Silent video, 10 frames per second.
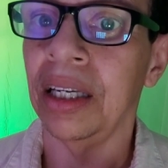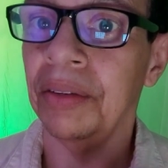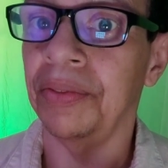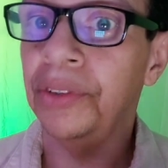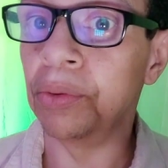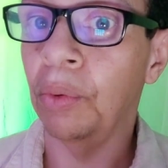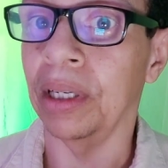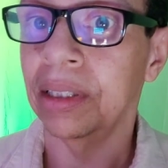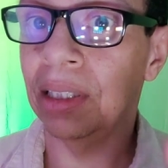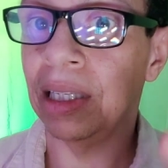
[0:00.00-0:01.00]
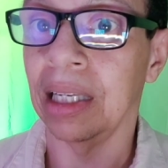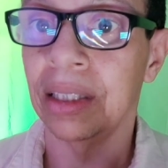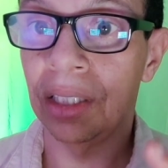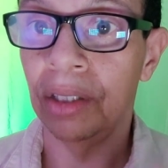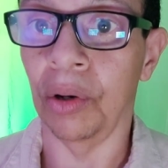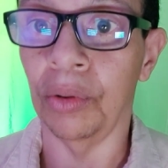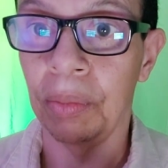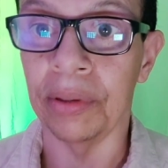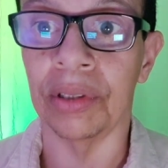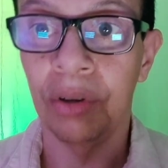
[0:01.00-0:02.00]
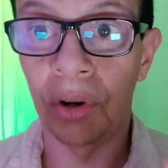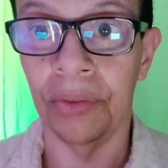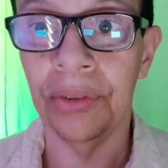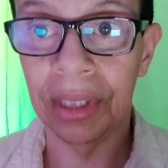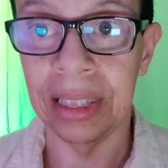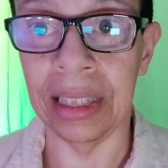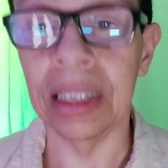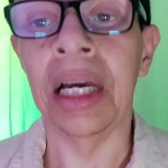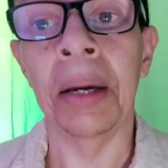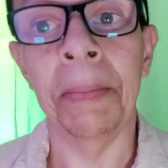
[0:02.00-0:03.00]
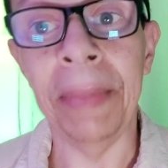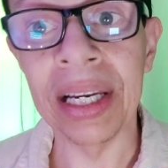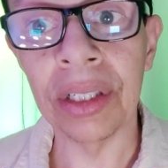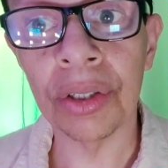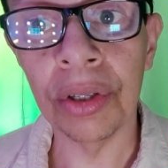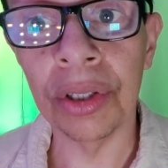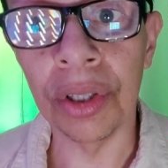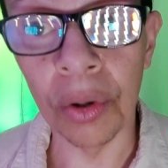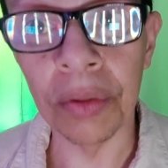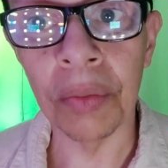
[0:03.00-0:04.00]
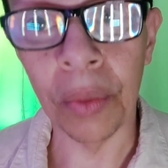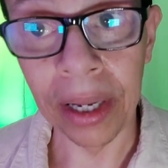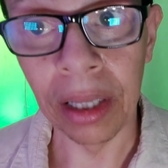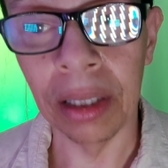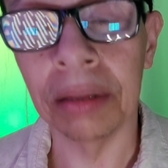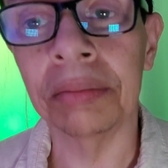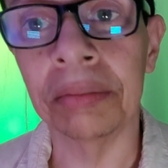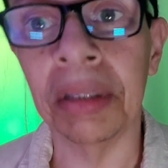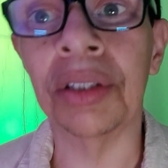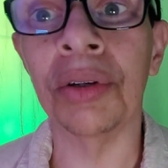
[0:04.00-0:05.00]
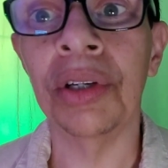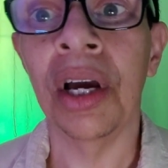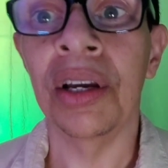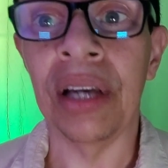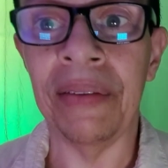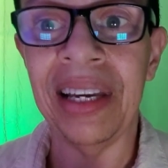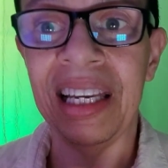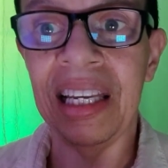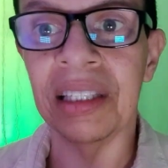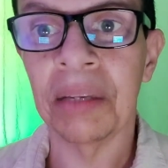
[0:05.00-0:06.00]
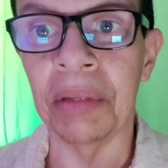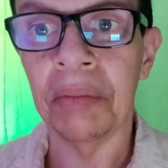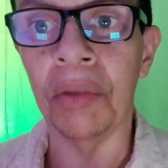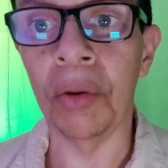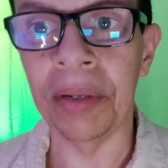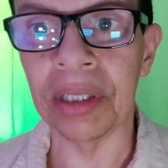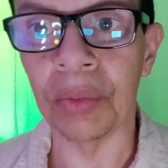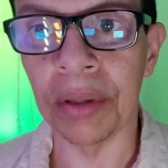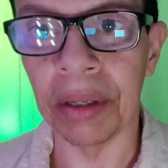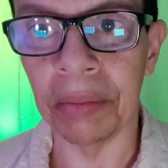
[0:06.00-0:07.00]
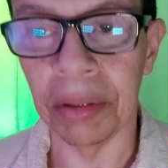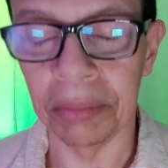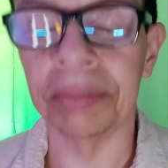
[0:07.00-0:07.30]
if you want to get to know the person overseas, make sure you know them well. Make sure you have intimate moments with them.